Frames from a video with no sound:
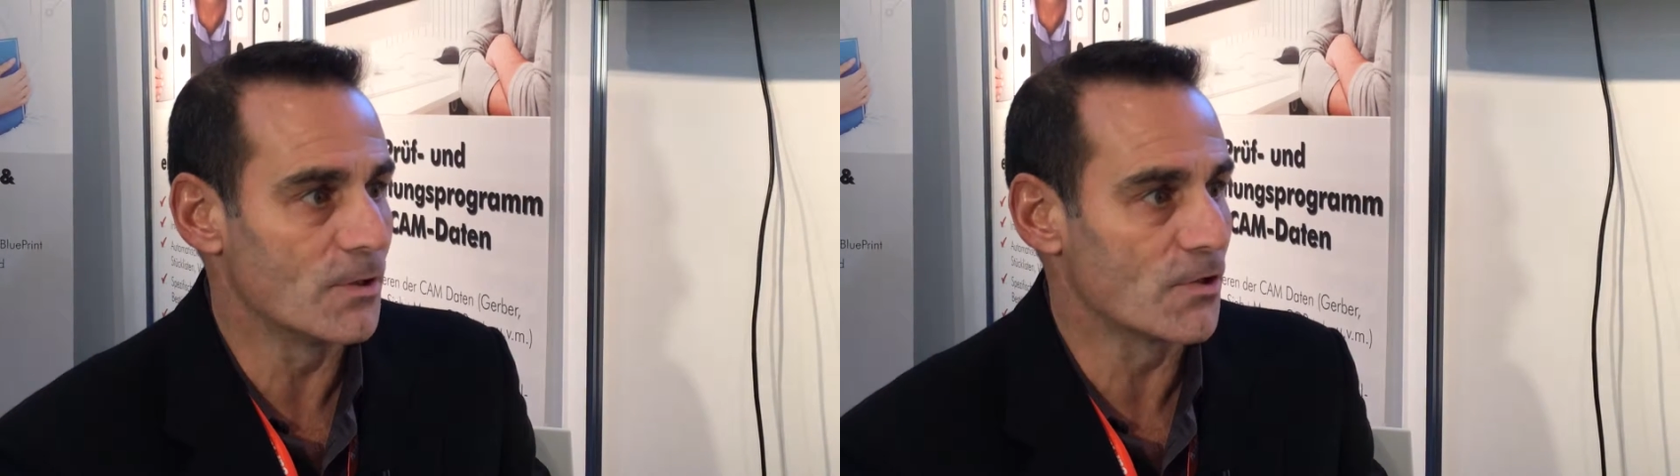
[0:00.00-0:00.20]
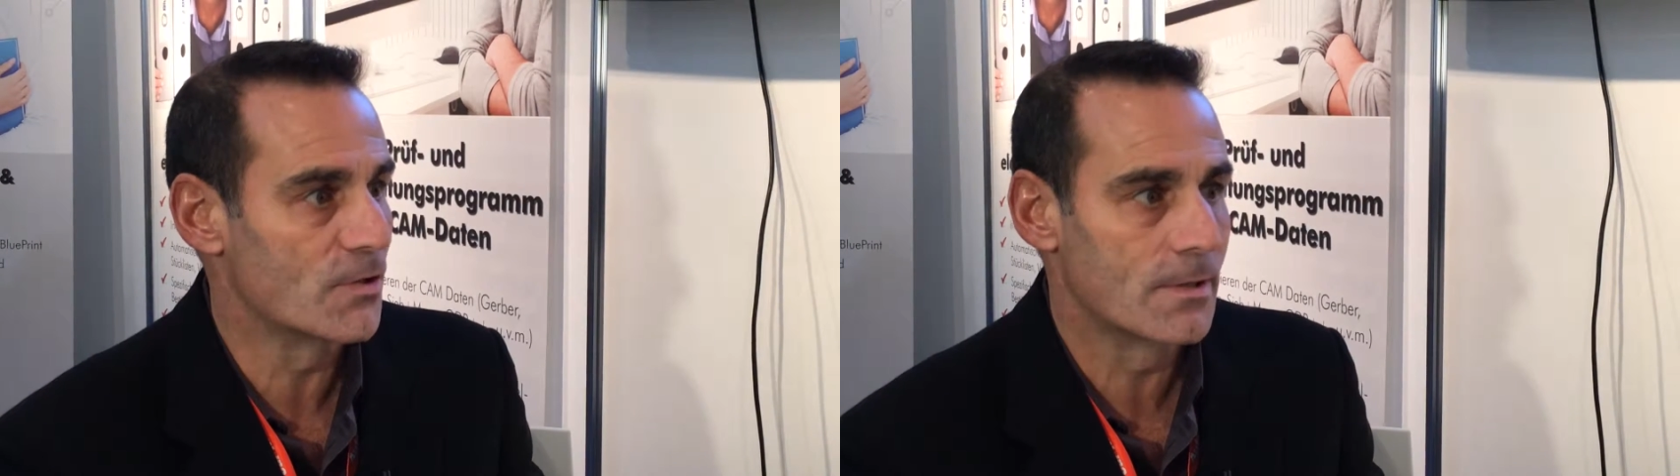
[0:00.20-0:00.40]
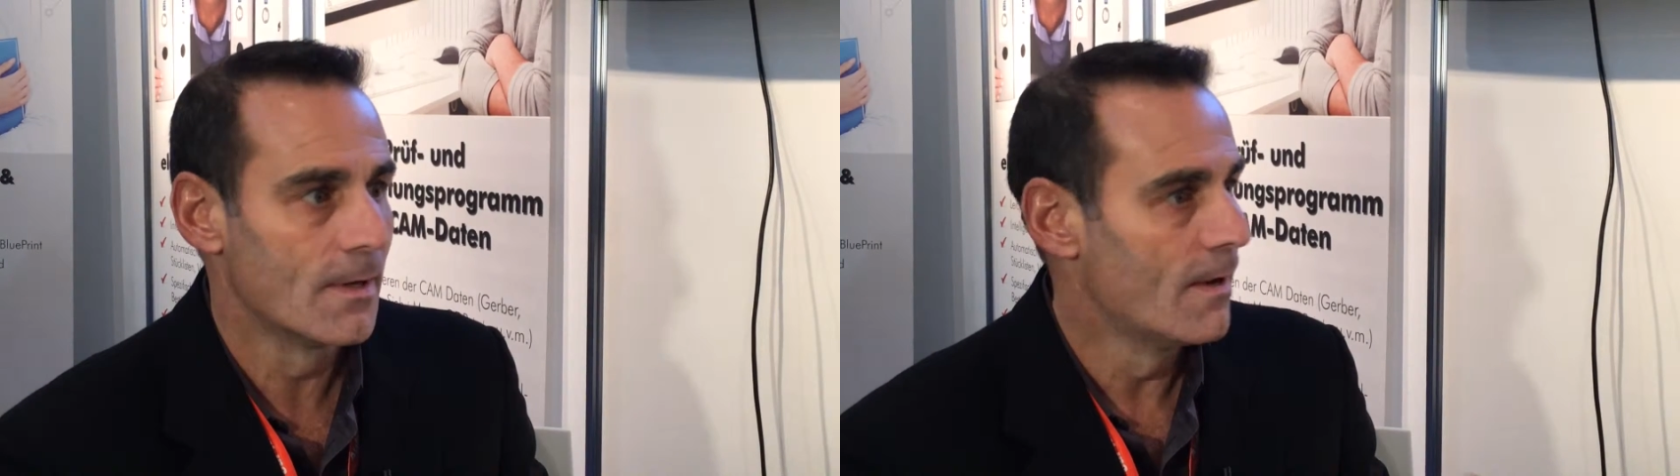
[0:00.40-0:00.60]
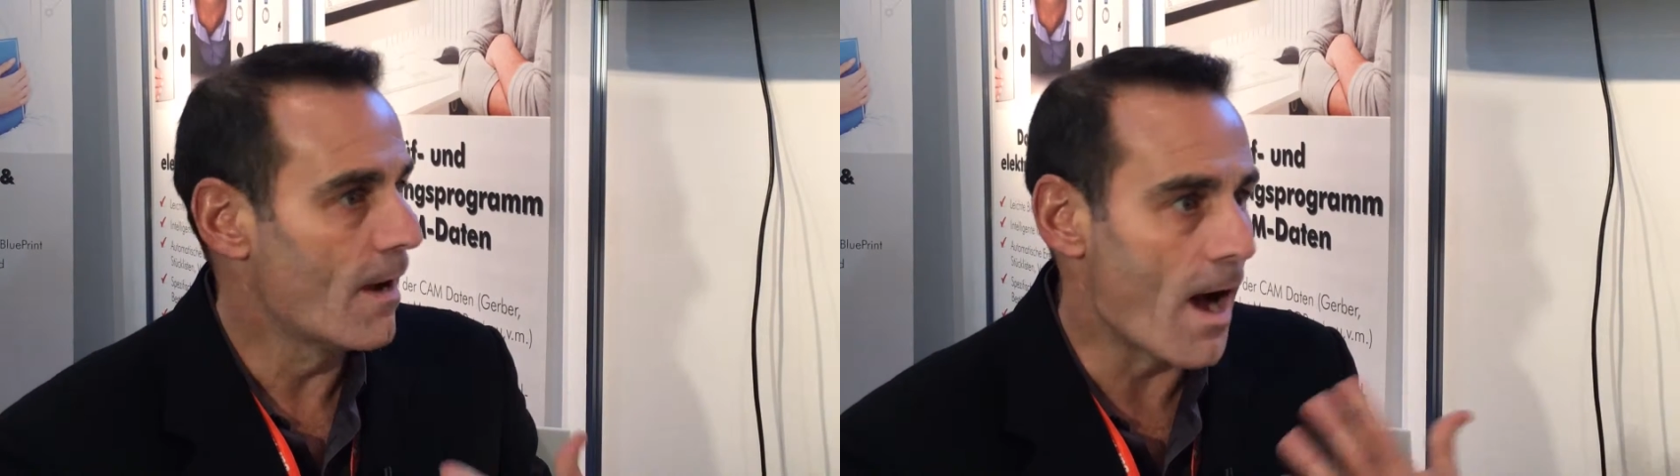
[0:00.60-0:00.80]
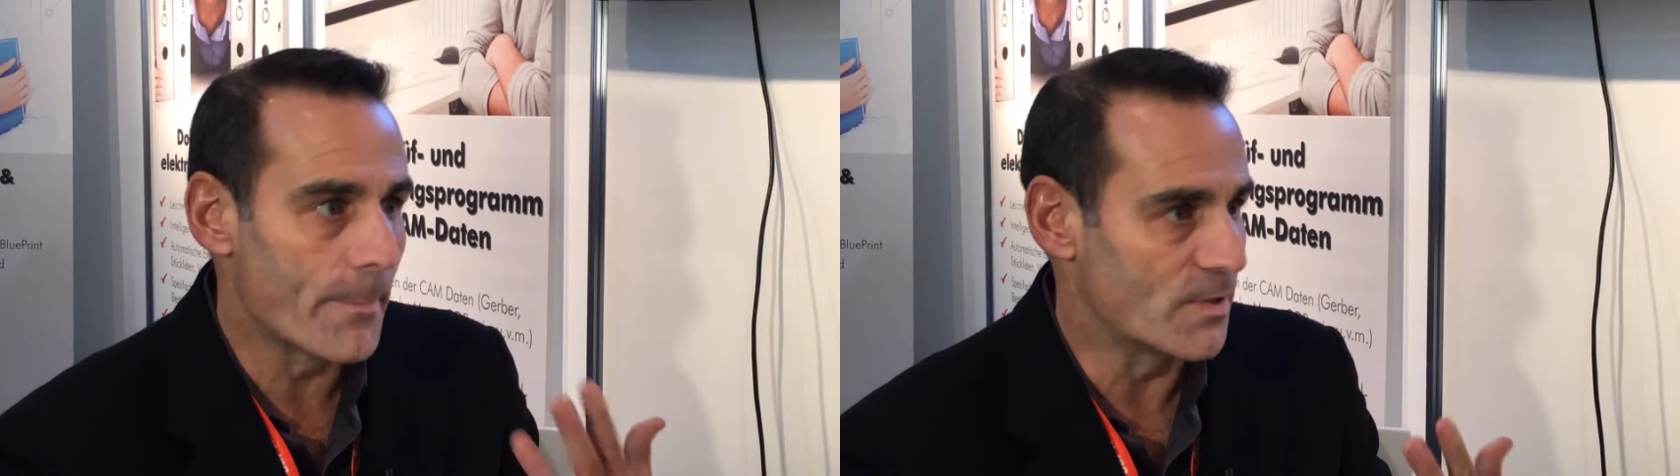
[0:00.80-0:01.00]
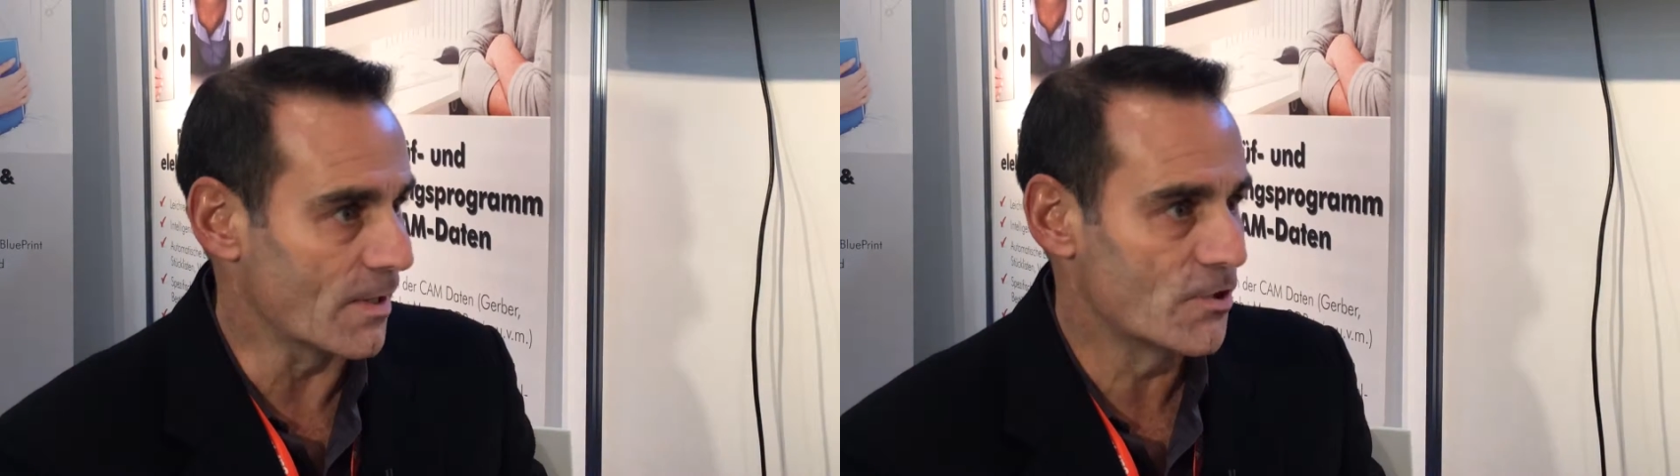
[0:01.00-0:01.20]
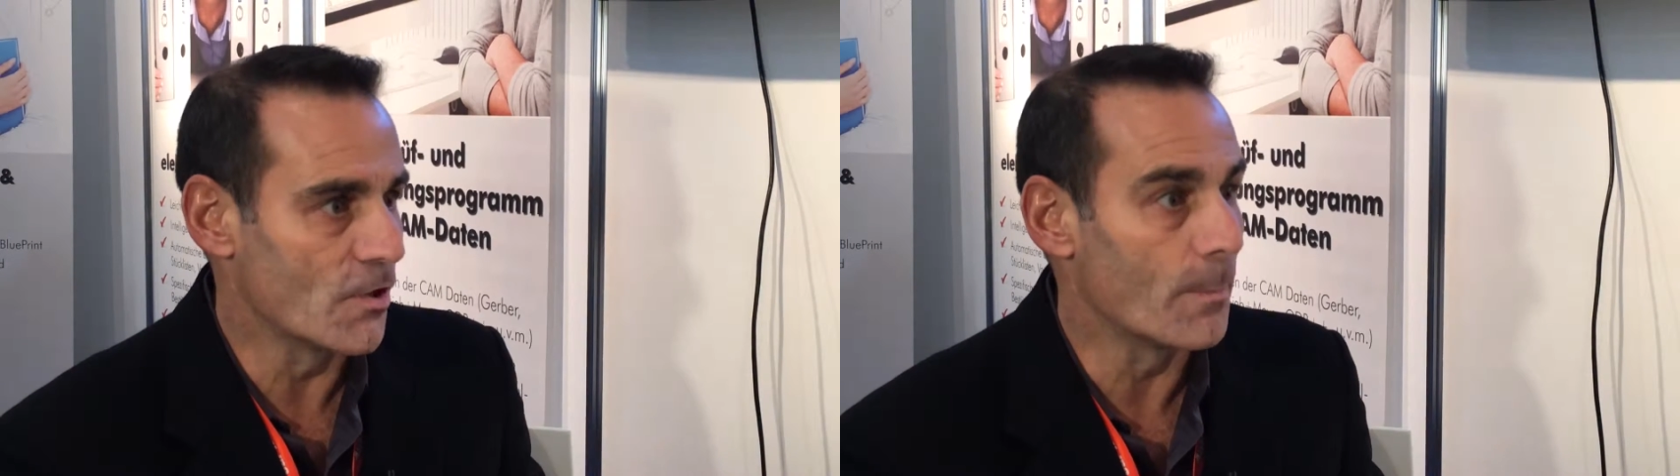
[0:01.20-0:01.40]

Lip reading: just optics,